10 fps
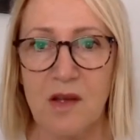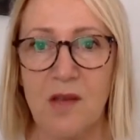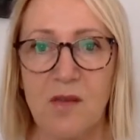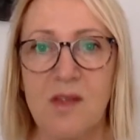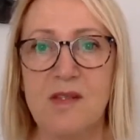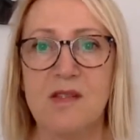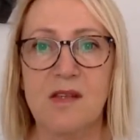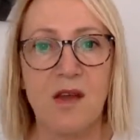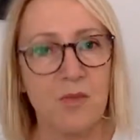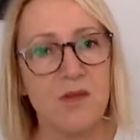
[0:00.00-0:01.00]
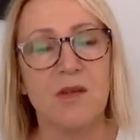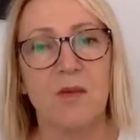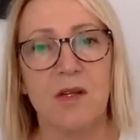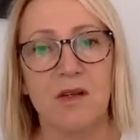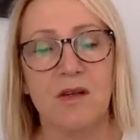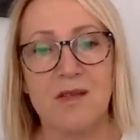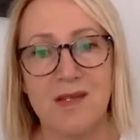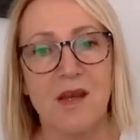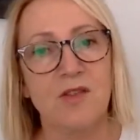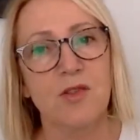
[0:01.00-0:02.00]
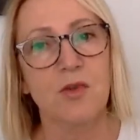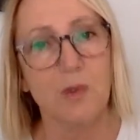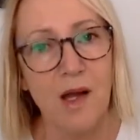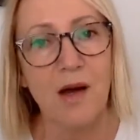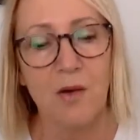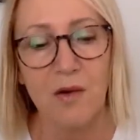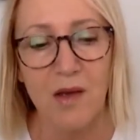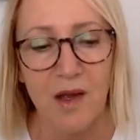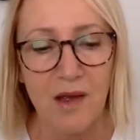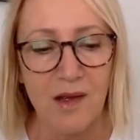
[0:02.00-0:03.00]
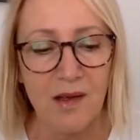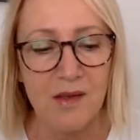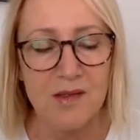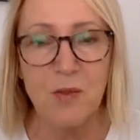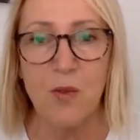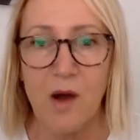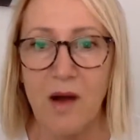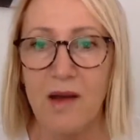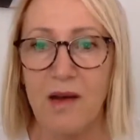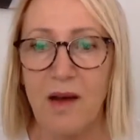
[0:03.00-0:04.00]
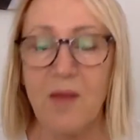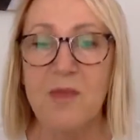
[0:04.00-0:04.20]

And this statement I'm going to say to you now is why I'm